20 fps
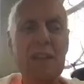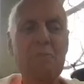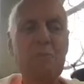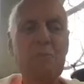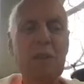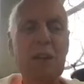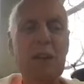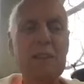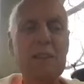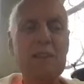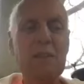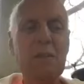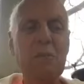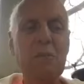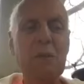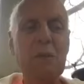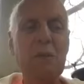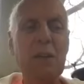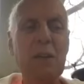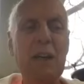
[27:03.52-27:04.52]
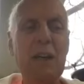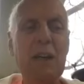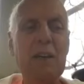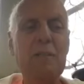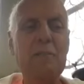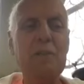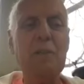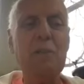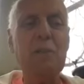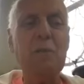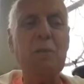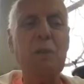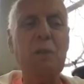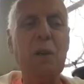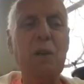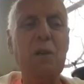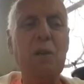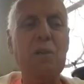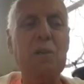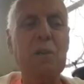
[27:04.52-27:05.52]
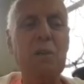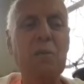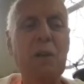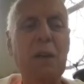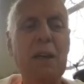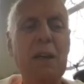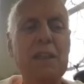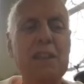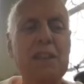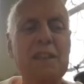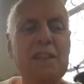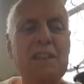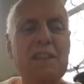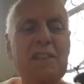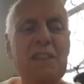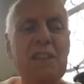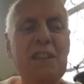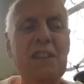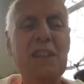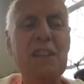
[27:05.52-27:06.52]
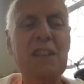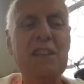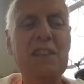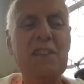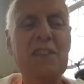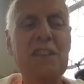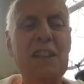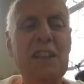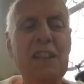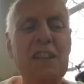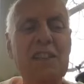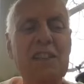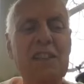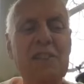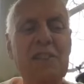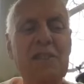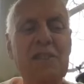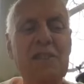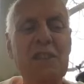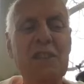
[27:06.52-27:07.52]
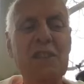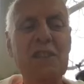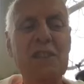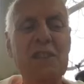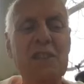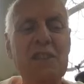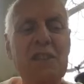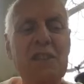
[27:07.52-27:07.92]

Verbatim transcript: Yep, right. Don't we all have different roles? You're right. We all yeah, we just